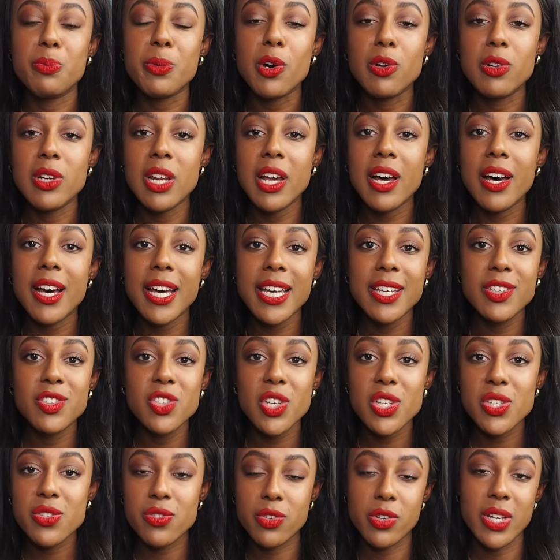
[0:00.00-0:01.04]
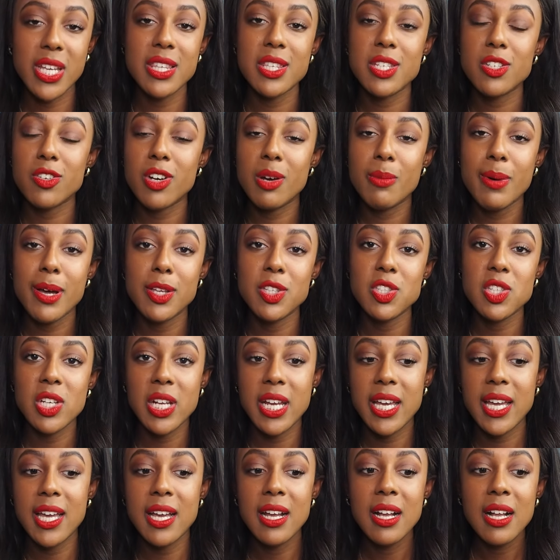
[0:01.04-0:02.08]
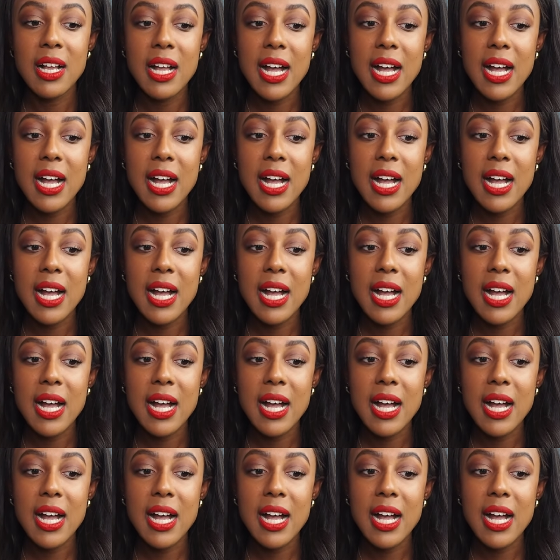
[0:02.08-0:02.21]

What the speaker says: online, just through Instagram actually.